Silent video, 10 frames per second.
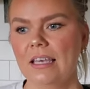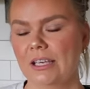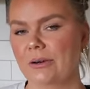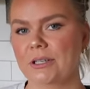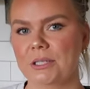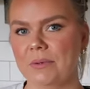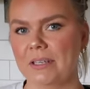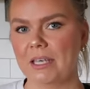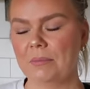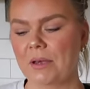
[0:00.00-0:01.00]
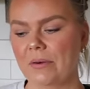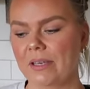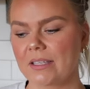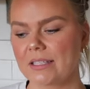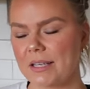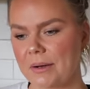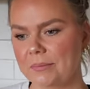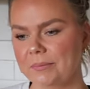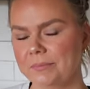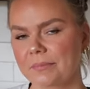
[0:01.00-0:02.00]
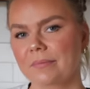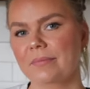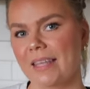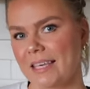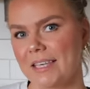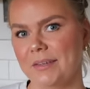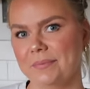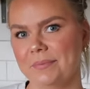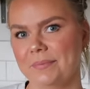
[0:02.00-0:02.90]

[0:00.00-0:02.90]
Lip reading: encourage me to keep going. So thank you.